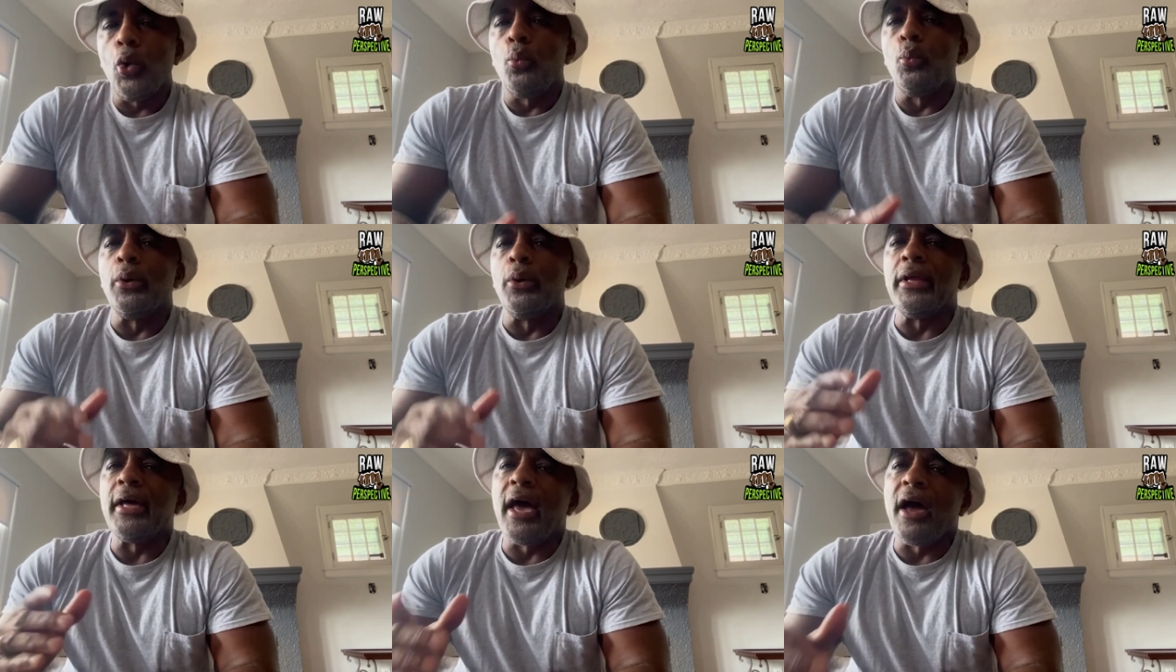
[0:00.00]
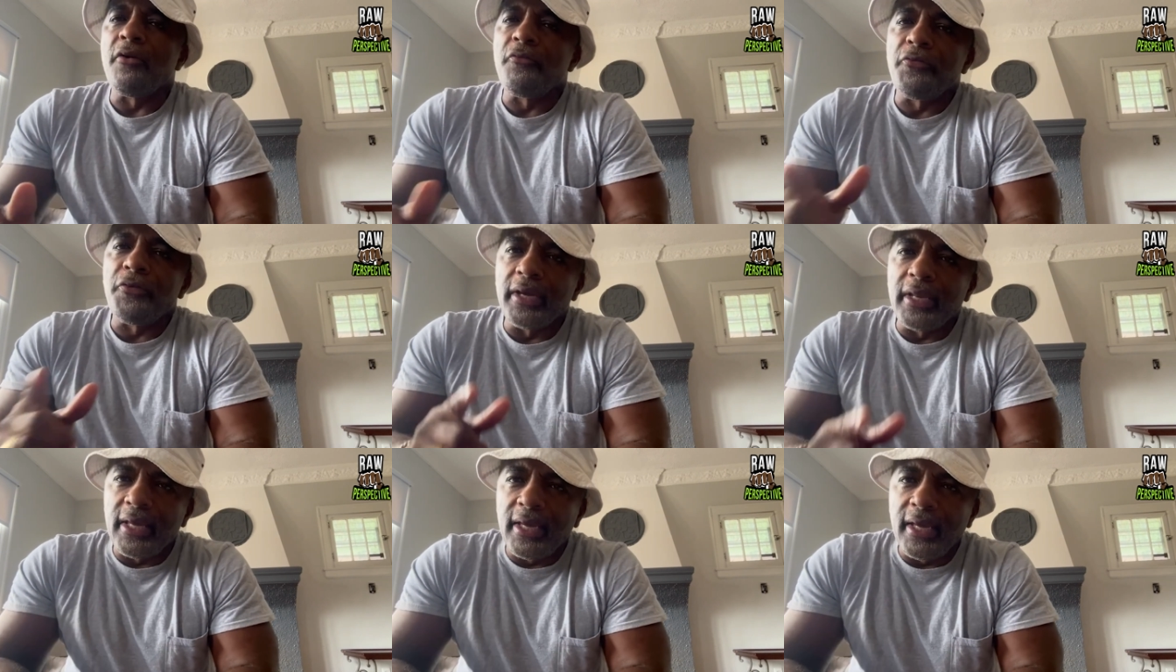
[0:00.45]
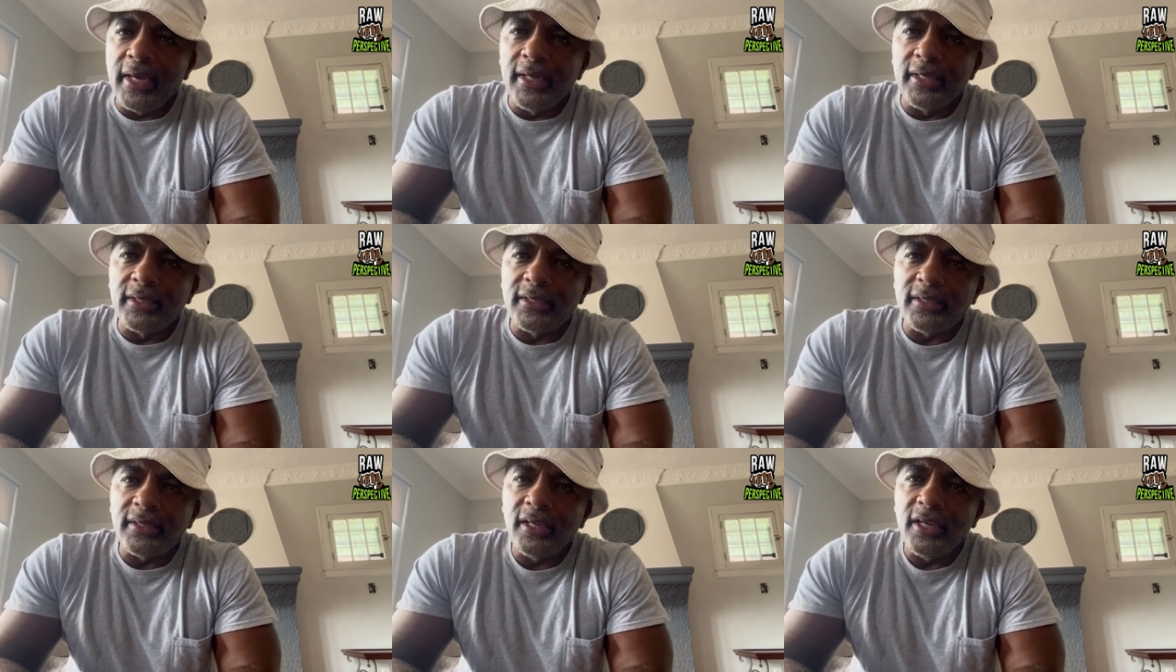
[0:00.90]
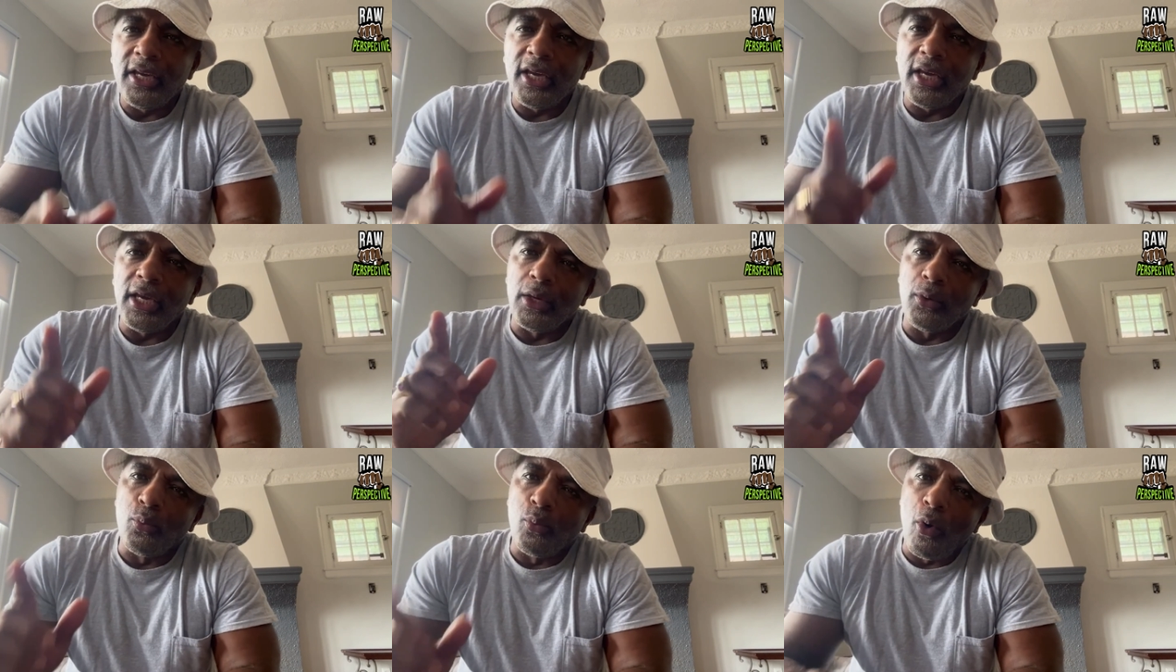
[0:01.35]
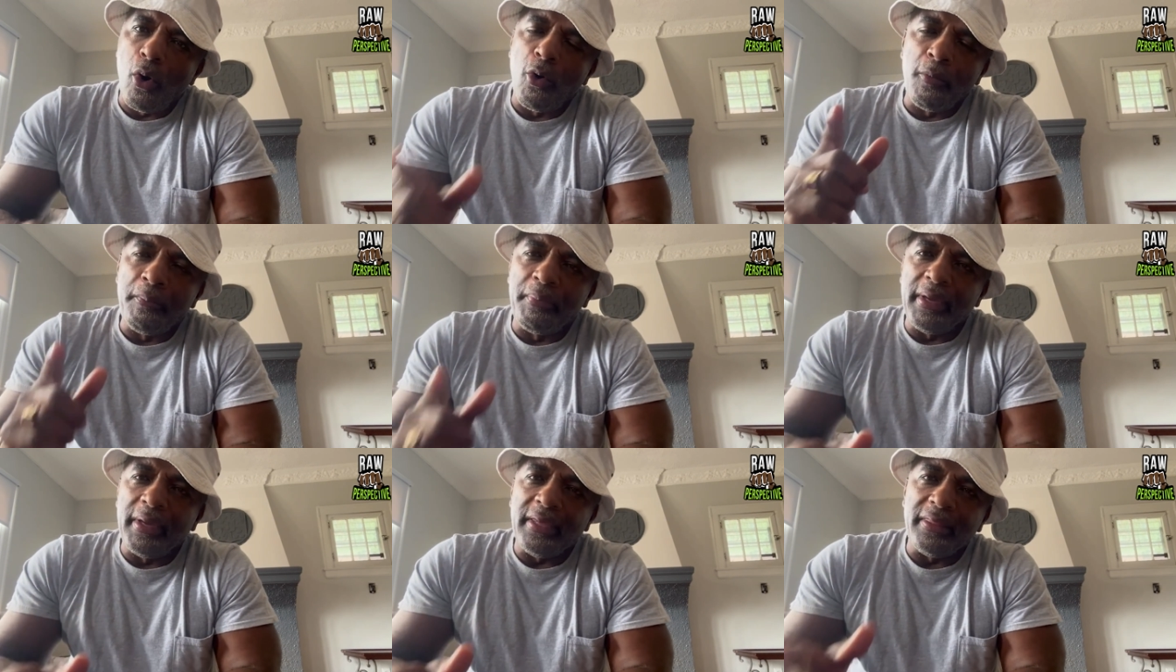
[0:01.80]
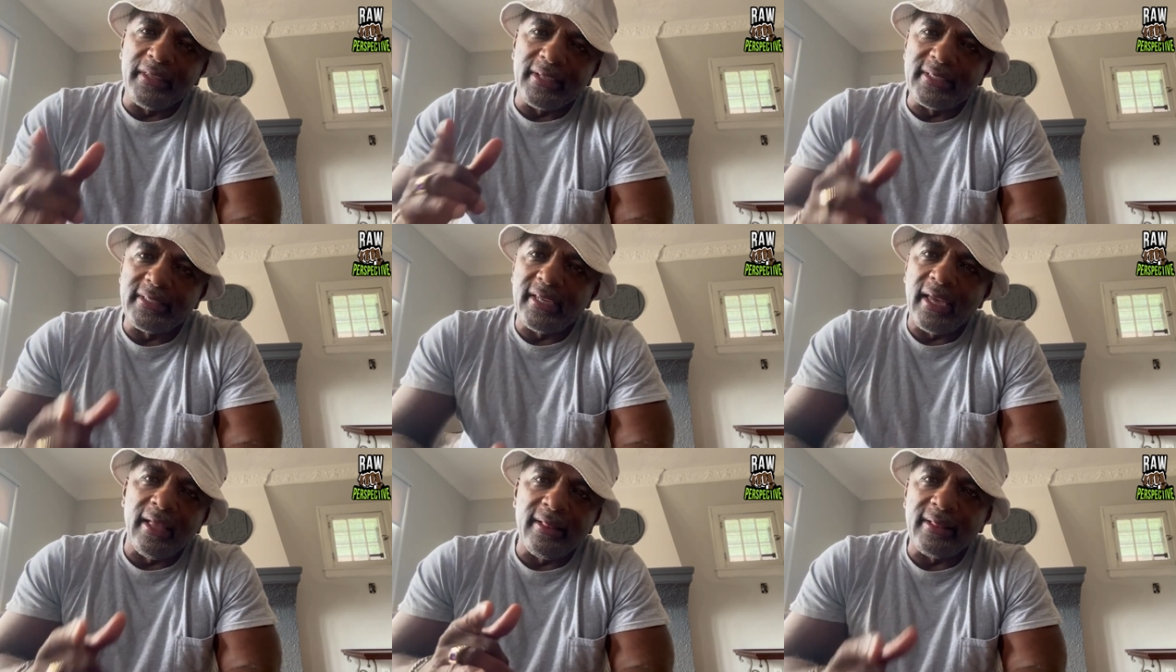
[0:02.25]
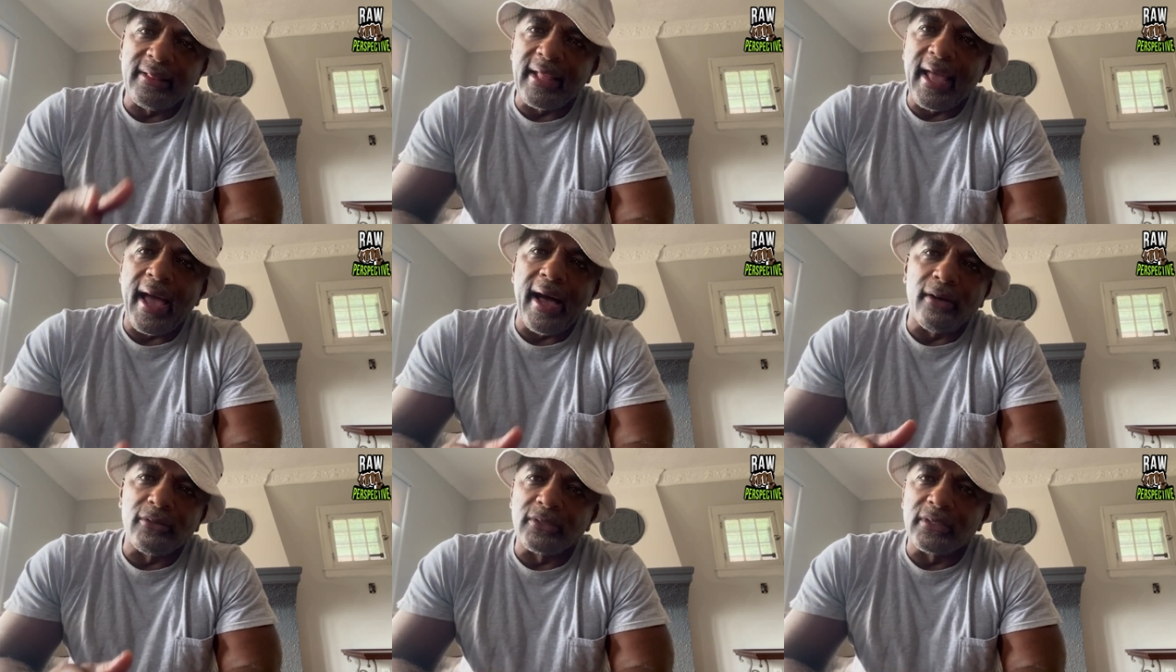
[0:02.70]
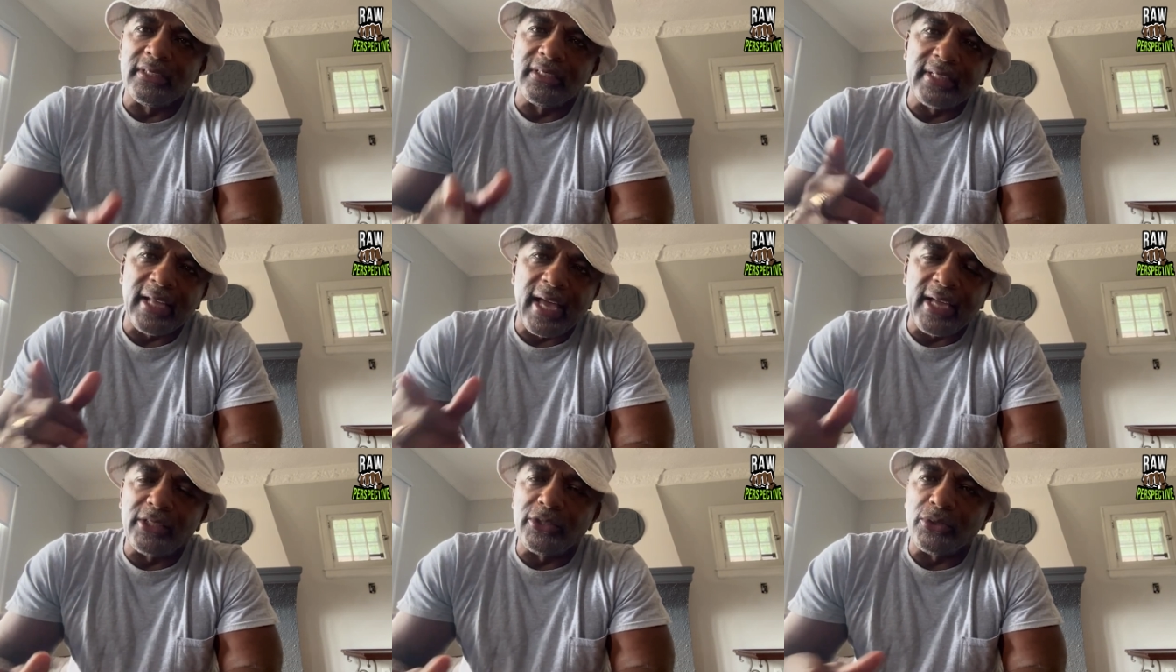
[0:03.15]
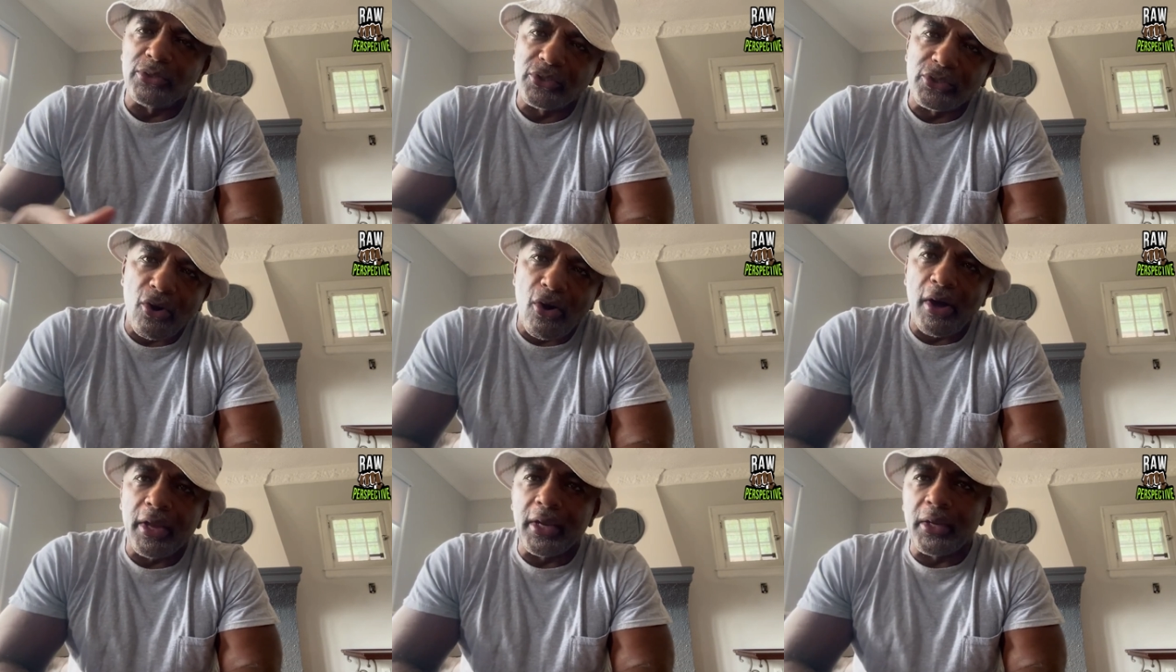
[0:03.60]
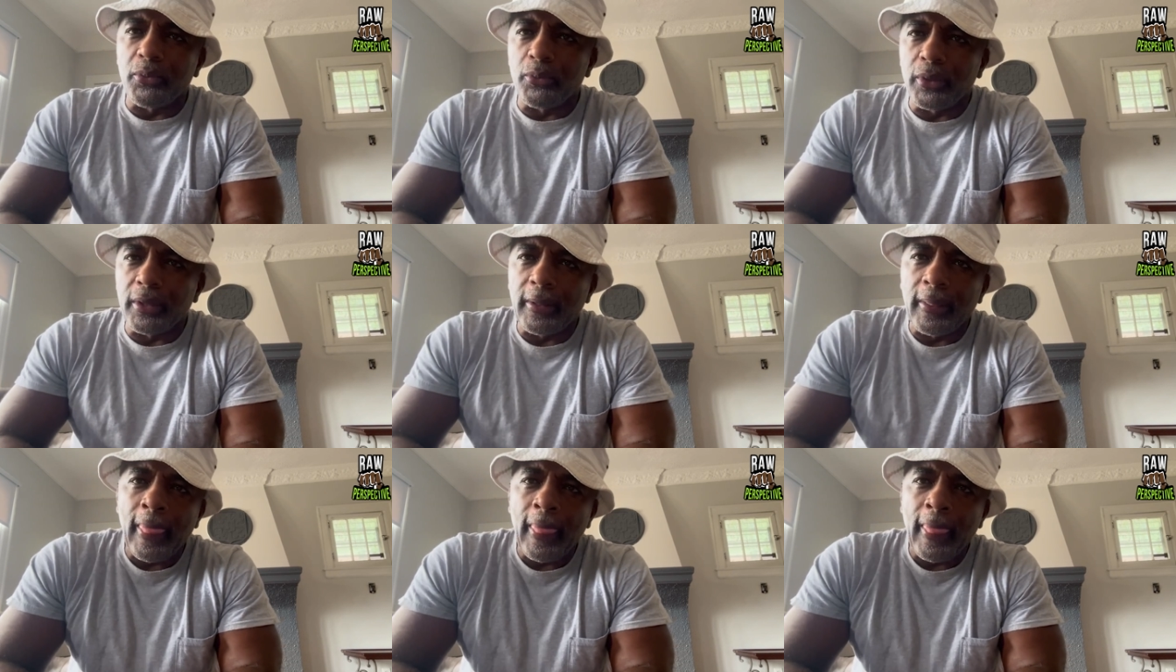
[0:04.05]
Whatever it is, it won't be the ten thousand that you started with.